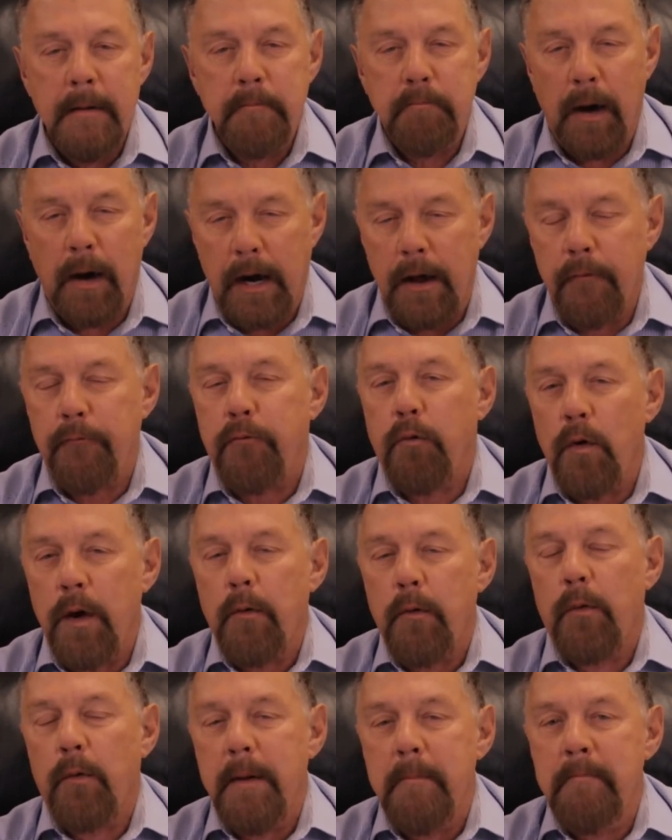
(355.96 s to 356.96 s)
But if
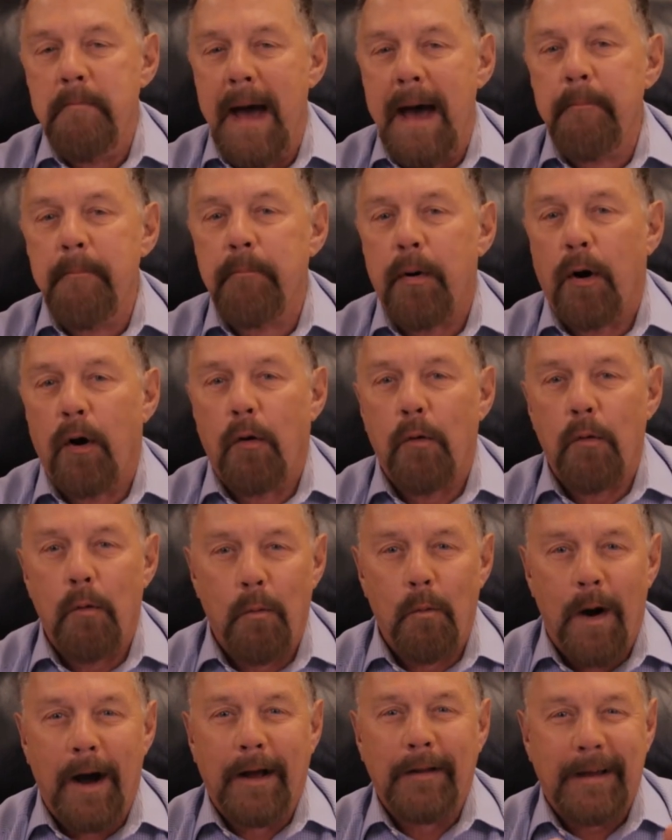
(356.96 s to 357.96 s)
we remember
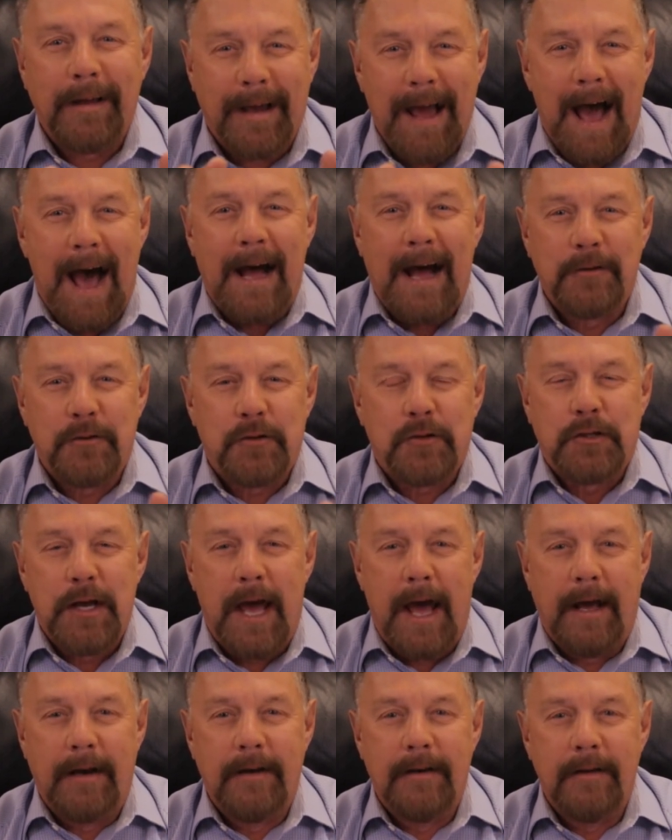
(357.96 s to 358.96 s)
what God
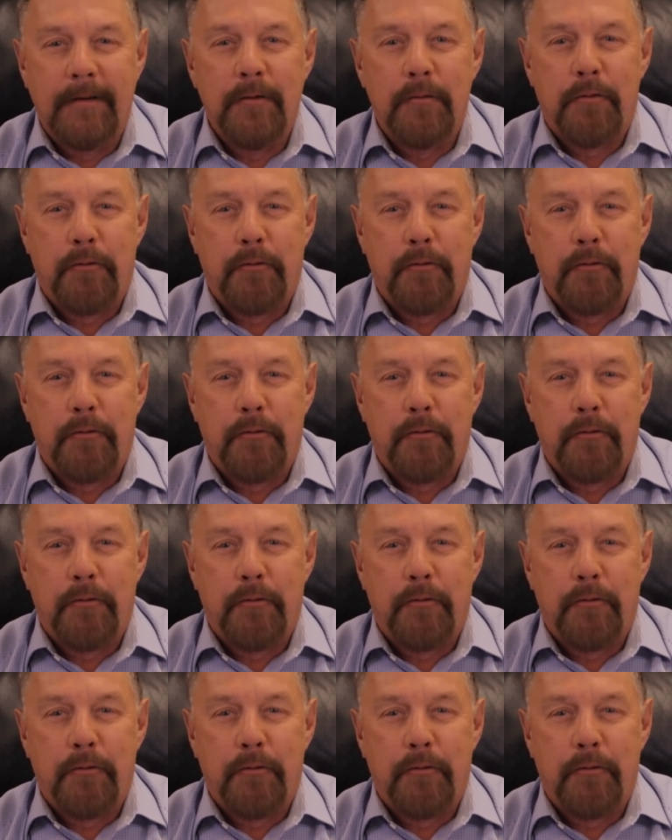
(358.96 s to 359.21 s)
said